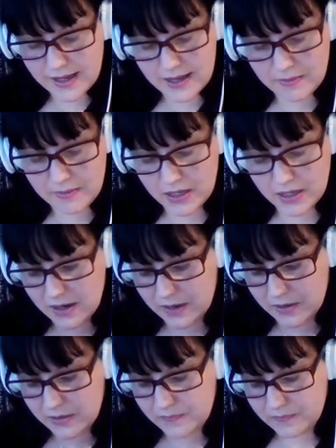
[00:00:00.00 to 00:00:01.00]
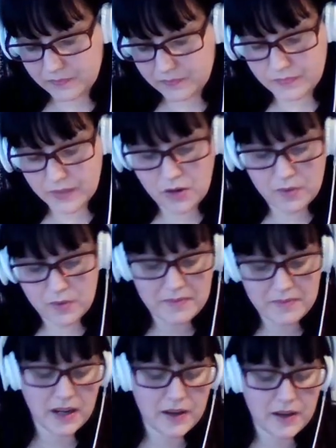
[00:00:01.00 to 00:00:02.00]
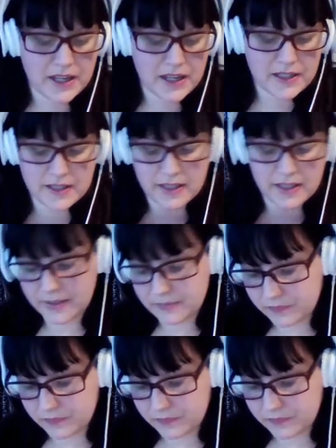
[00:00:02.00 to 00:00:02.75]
let me know. Comment below, actually.